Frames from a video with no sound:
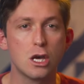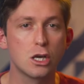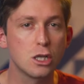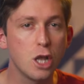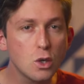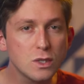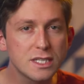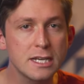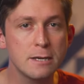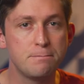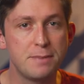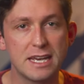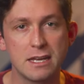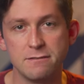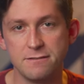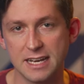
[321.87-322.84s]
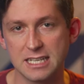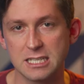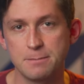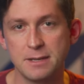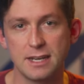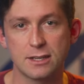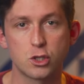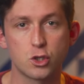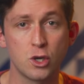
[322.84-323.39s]
Closing a big
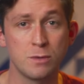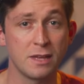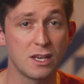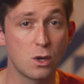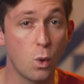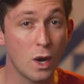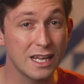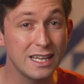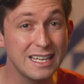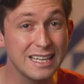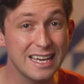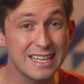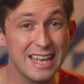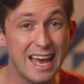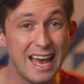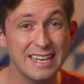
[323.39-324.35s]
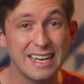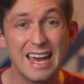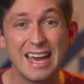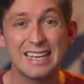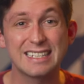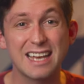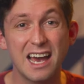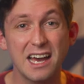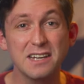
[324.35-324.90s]
investment extremely quickly like that
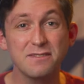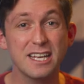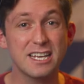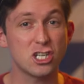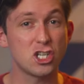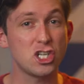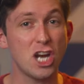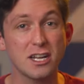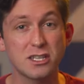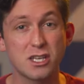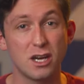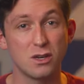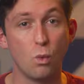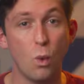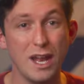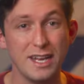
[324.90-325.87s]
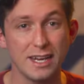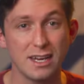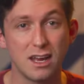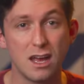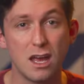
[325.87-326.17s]
is kind of like a shotgun wedding.